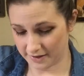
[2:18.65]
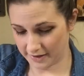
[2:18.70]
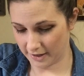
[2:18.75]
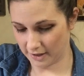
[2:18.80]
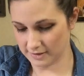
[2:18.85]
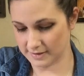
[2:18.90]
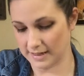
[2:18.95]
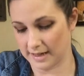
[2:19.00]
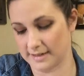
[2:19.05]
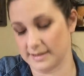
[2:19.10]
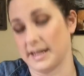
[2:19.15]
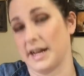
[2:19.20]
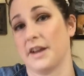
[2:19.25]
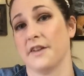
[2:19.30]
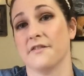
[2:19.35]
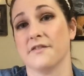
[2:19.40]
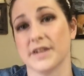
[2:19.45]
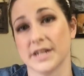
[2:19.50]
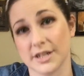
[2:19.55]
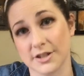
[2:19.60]
They are socks that I
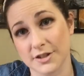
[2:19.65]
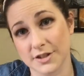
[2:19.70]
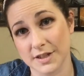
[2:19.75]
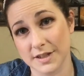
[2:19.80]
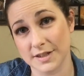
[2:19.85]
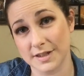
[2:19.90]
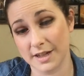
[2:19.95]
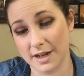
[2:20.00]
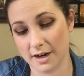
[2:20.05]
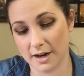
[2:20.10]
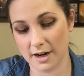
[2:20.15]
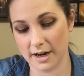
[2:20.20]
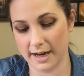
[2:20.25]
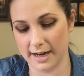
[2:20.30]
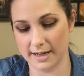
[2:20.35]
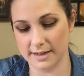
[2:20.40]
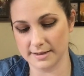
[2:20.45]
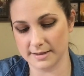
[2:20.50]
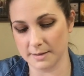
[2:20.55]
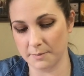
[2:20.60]
have finished this year
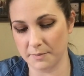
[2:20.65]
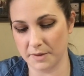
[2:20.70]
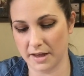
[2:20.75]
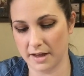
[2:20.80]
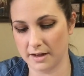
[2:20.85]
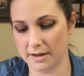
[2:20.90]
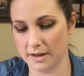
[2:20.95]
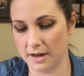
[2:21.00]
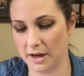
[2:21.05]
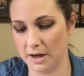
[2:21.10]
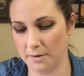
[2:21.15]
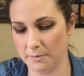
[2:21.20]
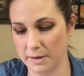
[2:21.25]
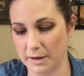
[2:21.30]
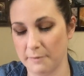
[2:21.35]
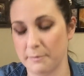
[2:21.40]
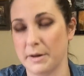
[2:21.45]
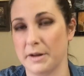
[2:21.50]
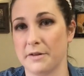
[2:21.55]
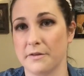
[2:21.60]
and some that,
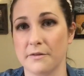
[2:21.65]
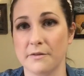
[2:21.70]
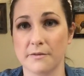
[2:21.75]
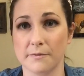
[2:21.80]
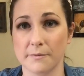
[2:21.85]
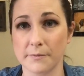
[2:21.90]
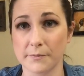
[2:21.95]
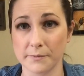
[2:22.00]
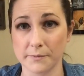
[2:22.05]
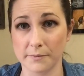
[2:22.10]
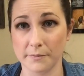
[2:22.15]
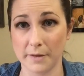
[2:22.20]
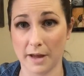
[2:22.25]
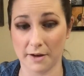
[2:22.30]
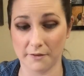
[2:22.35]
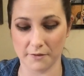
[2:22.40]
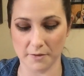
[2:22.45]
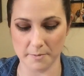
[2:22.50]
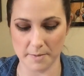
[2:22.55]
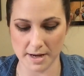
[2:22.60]
have been
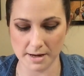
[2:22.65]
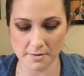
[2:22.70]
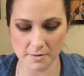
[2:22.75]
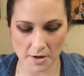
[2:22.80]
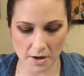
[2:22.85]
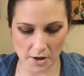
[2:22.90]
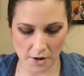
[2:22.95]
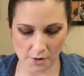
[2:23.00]
not for me,